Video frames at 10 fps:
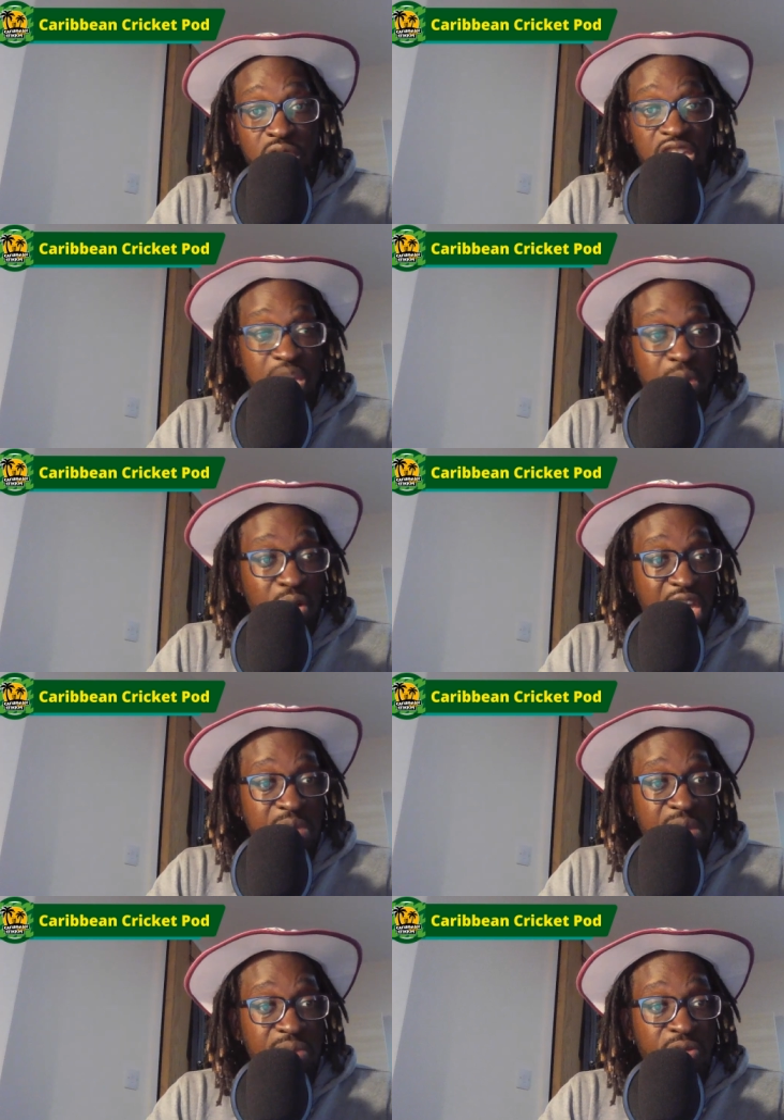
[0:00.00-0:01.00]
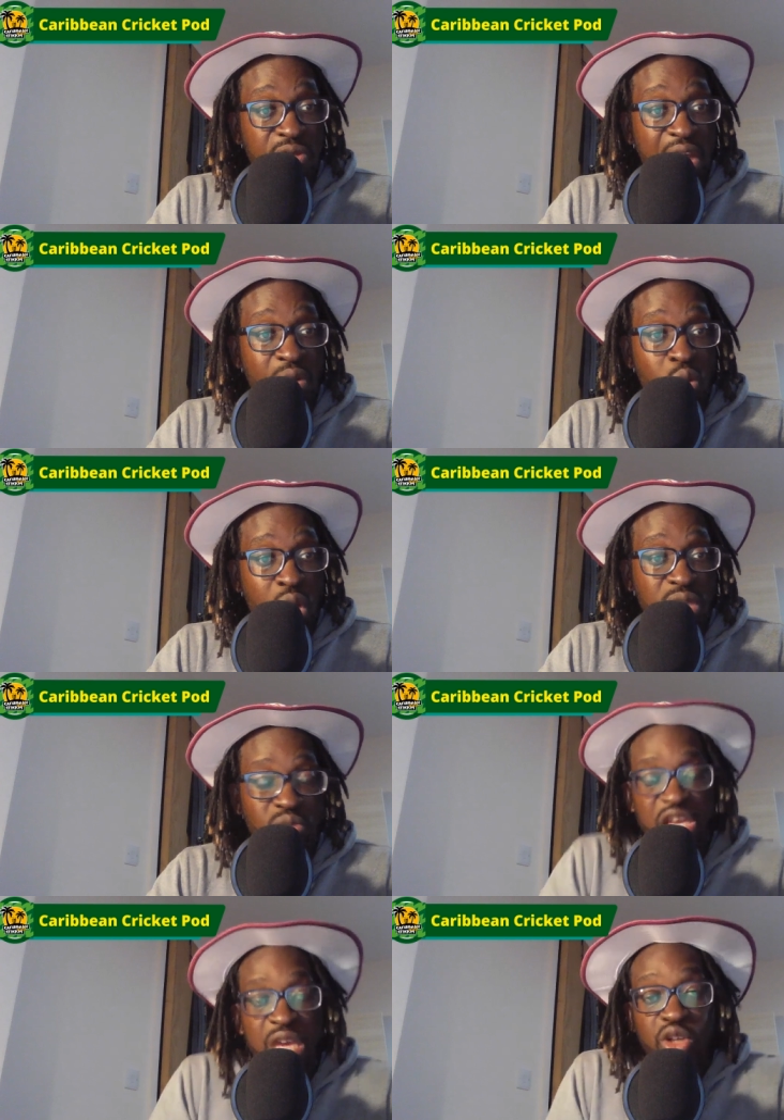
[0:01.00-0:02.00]
Keemo came in for that one.
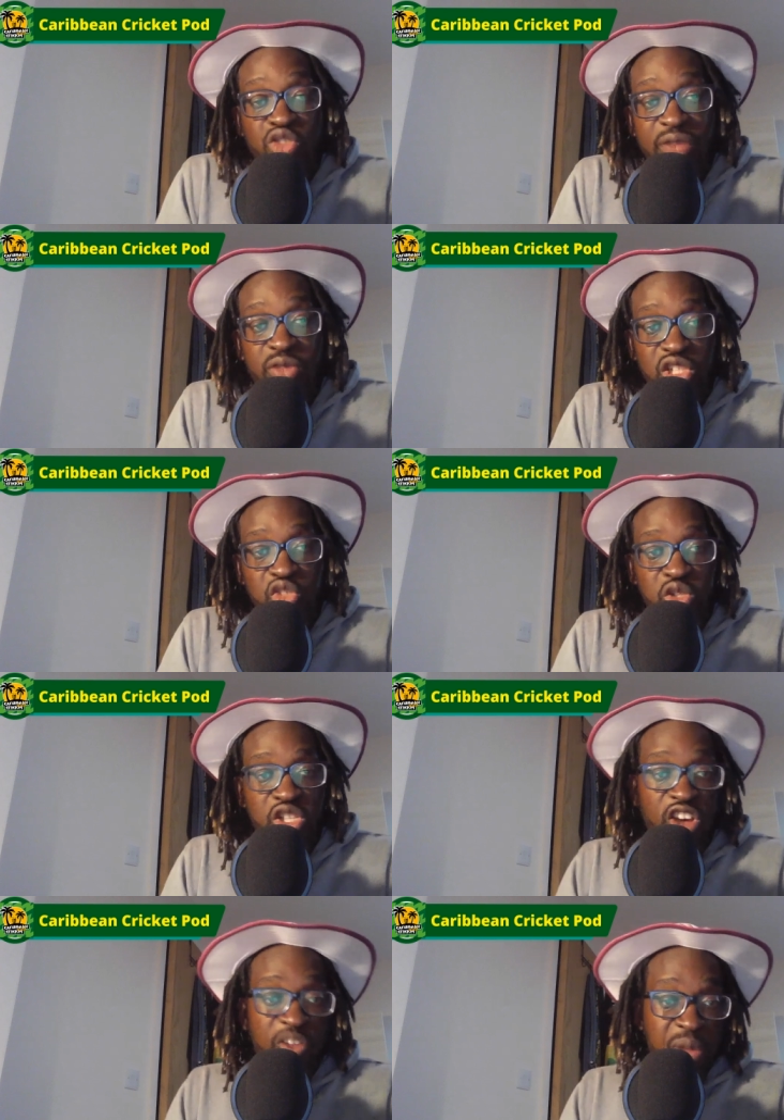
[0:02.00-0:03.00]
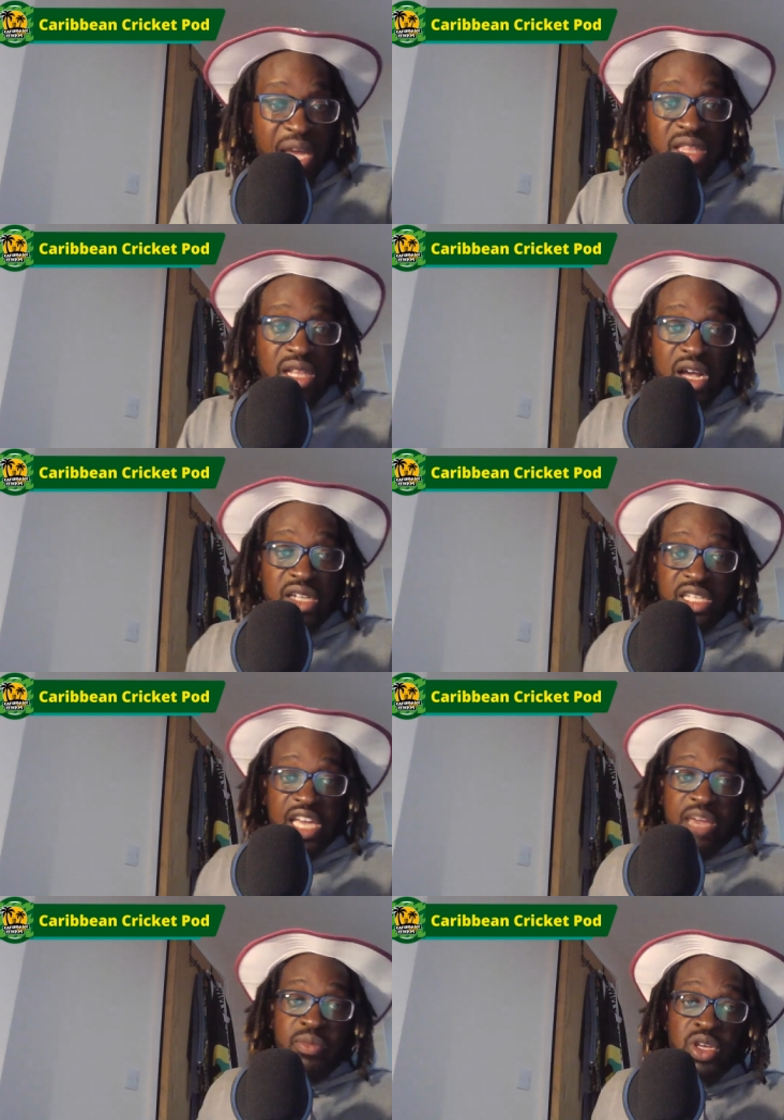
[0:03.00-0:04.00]
Keemo traveled as reserve, played the last
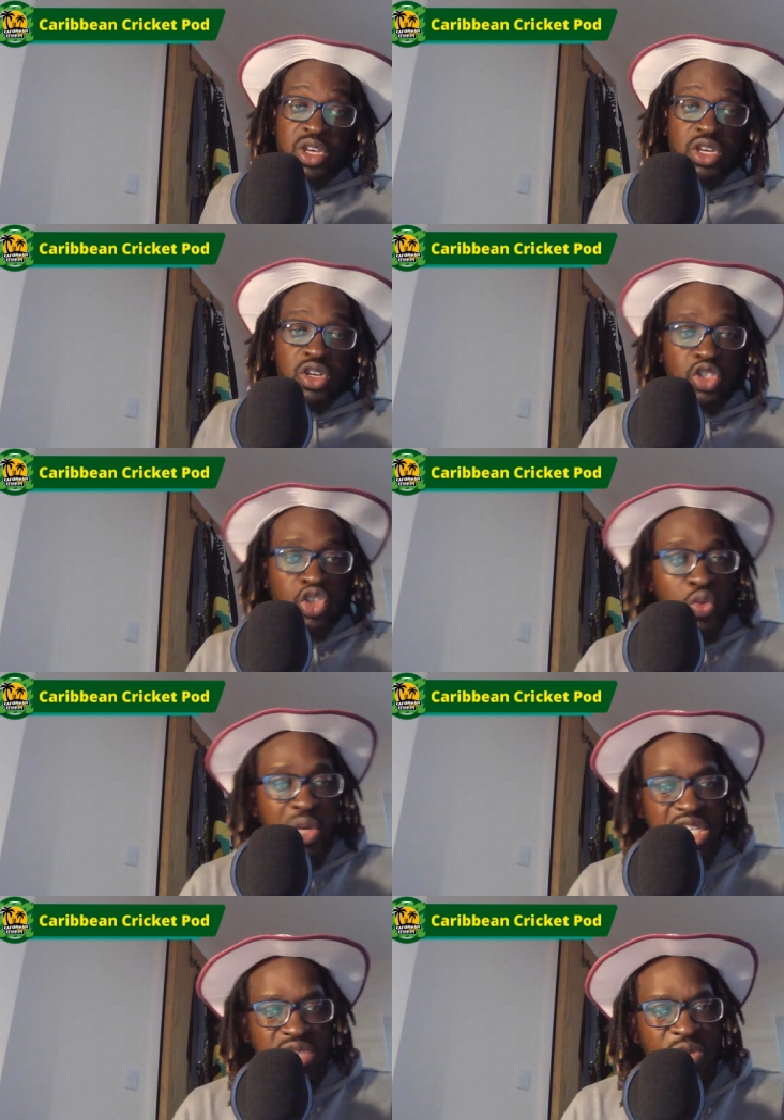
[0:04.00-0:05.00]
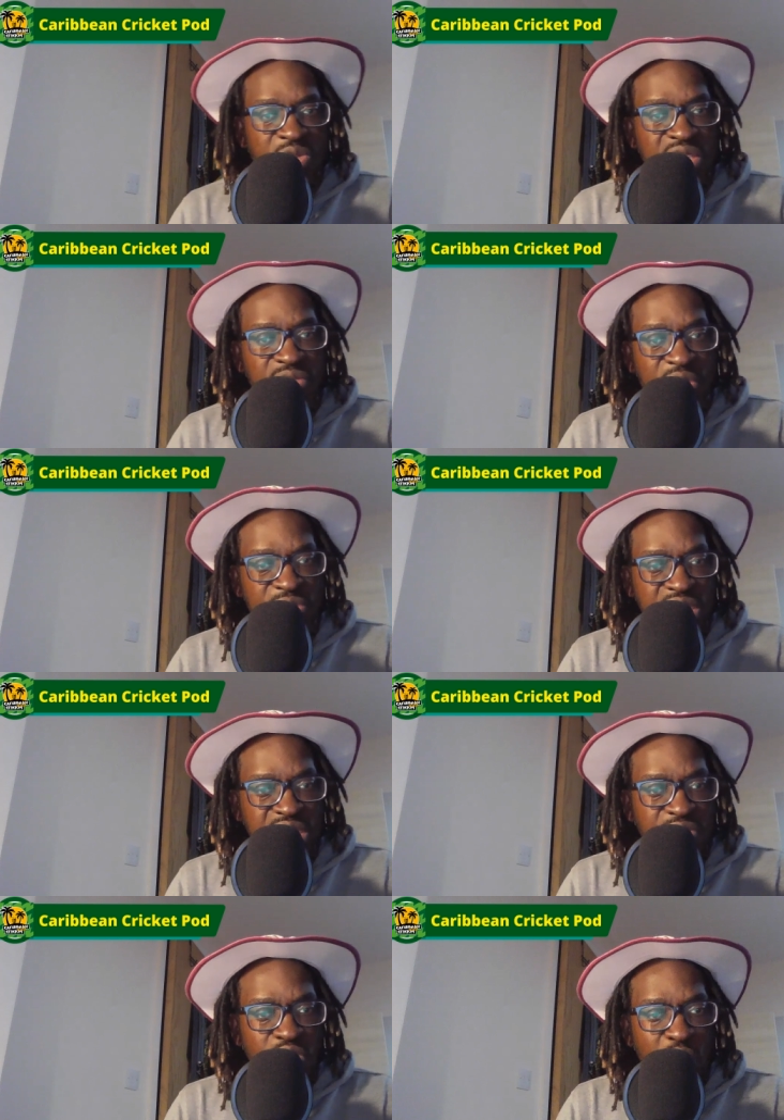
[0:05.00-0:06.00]
game, got two wickets for 50,
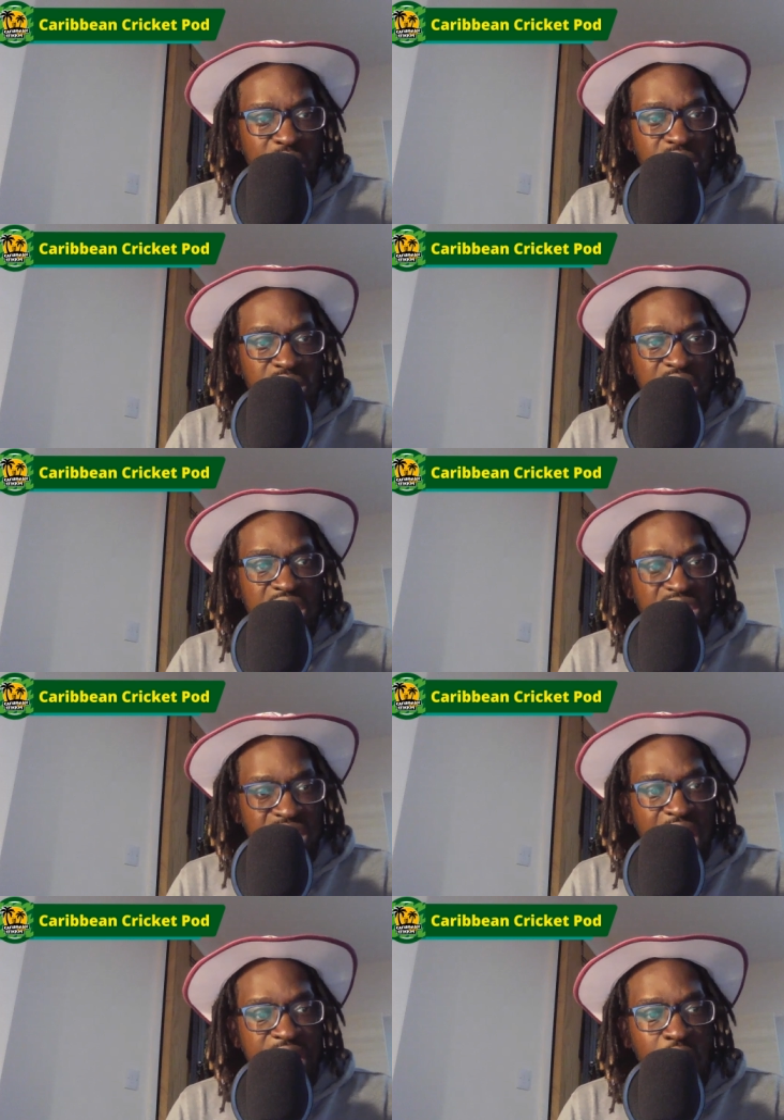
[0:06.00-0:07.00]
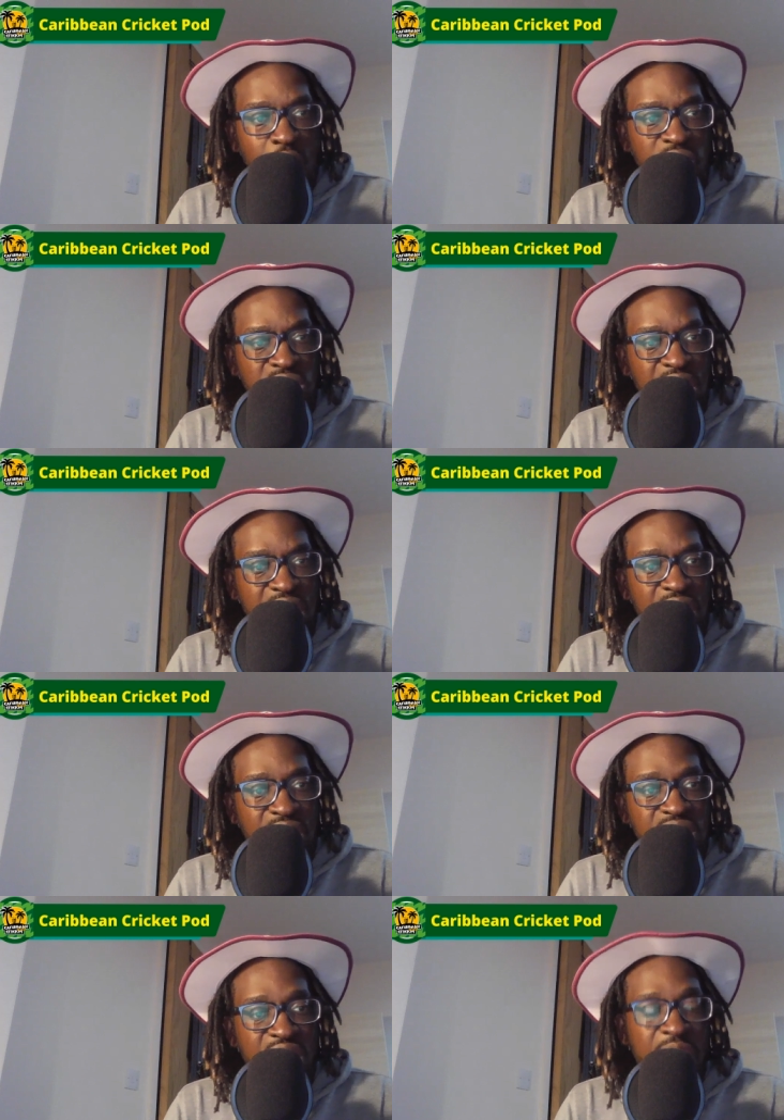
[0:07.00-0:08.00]
57 runs in his nine overs in that
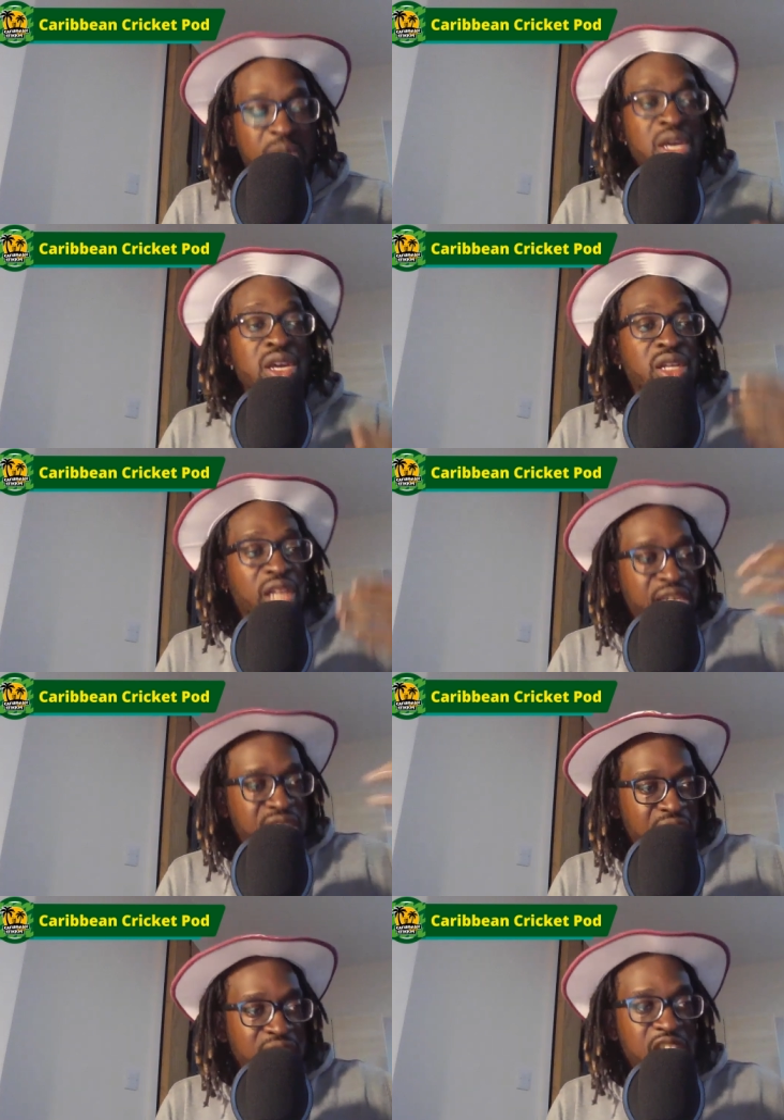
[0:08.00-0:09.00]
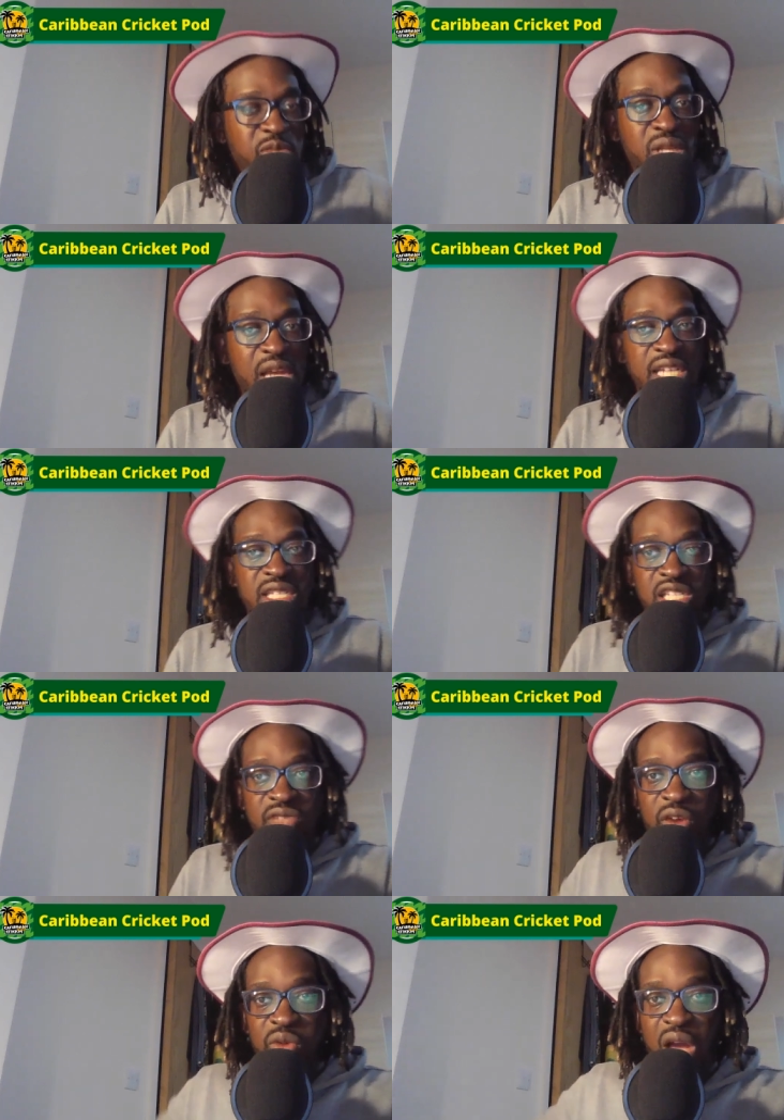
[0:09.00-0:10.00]
last game. Like I say, Desmond Haynes is
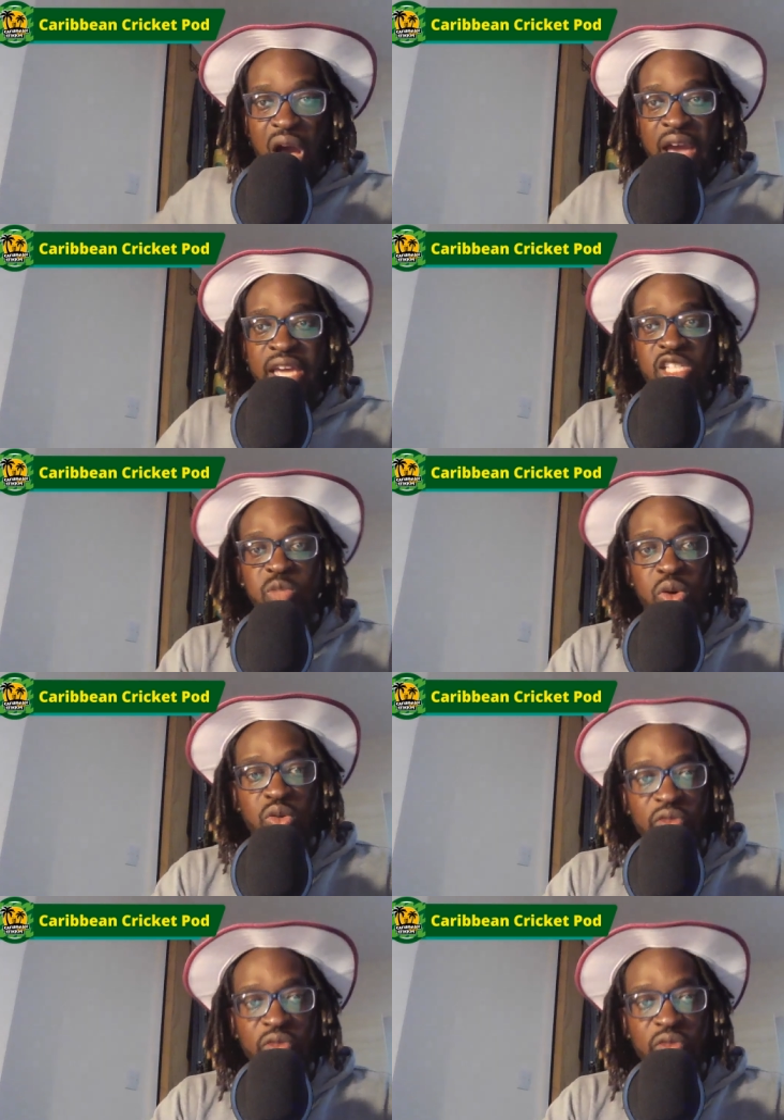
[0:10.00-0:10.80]
very high, spoke